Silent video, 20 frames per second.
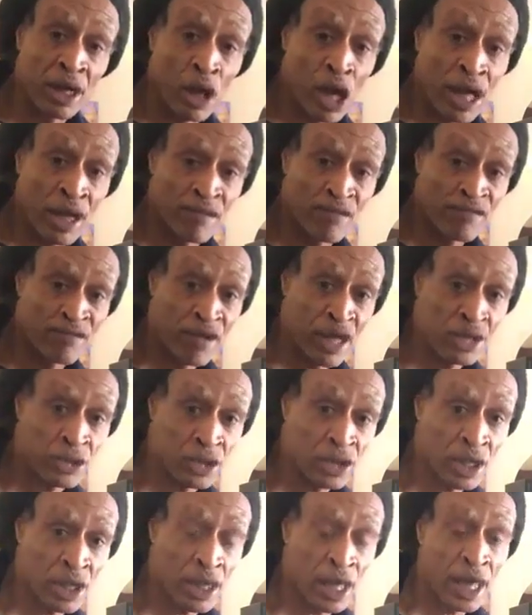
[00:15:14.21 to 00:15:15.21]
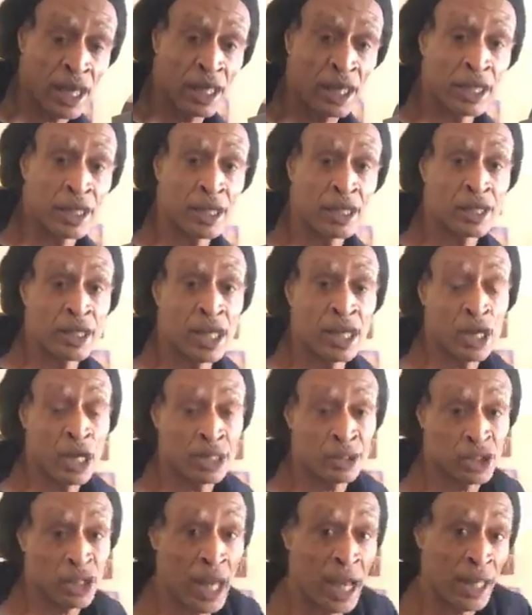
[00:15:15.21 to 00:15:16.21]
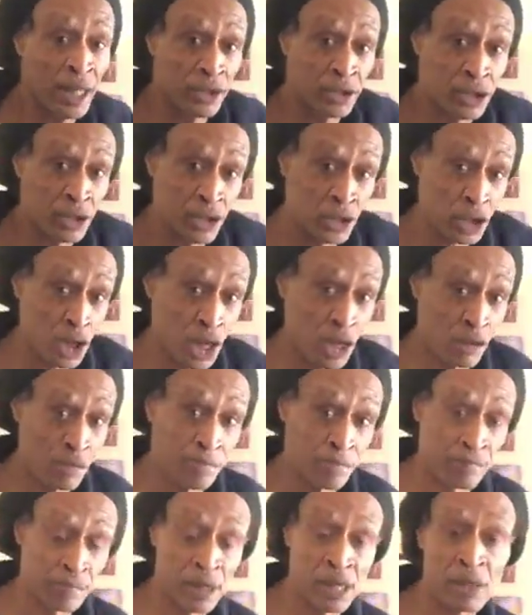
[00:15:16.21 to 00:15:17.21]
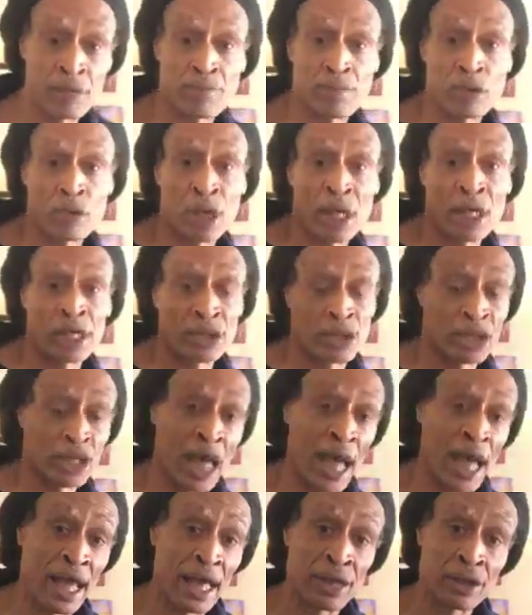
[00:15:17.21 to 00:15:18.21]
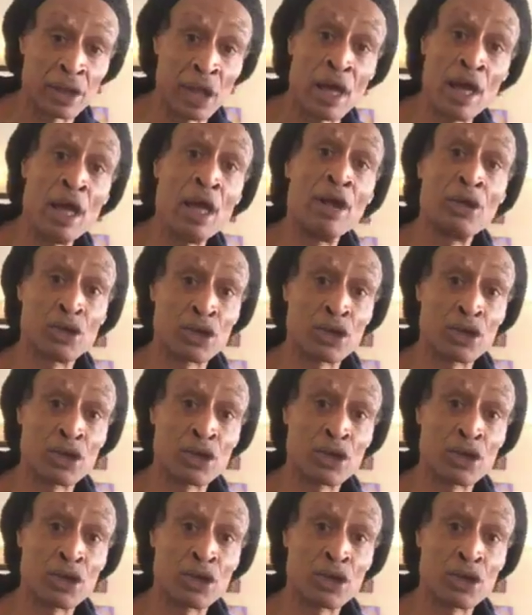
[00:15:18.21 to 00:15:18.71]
but then I investigated, and then I chatted to certain people, and I chatted